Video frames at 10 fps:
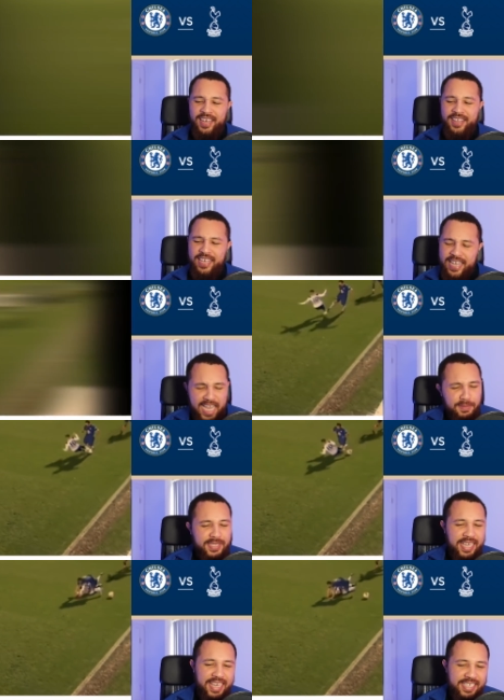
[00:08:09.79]
the game
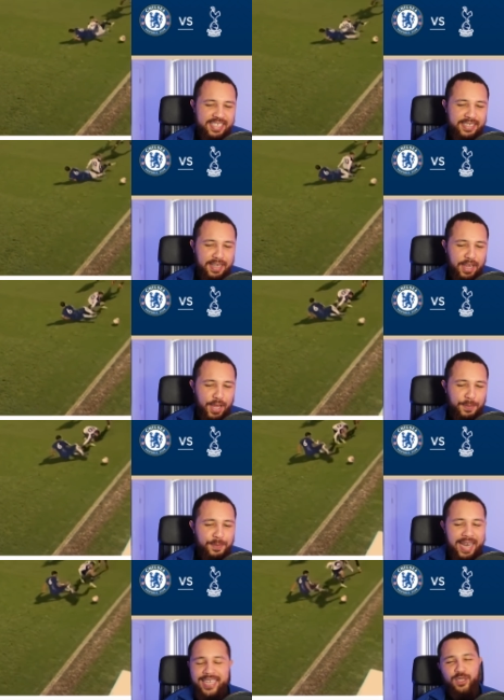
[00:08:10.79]
takes a
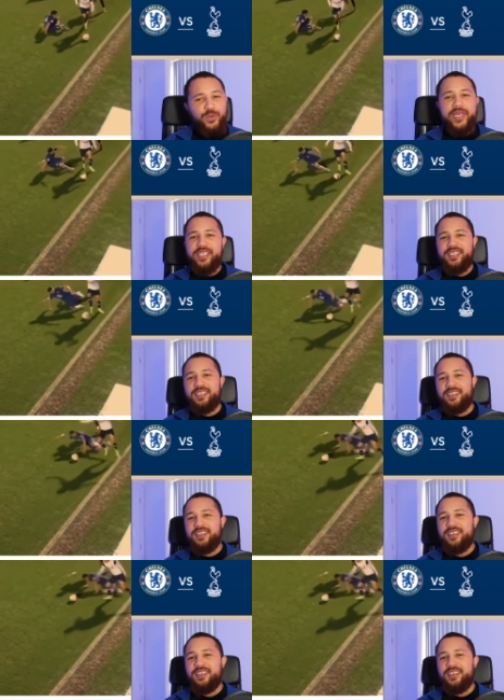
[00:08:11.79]
mad twist.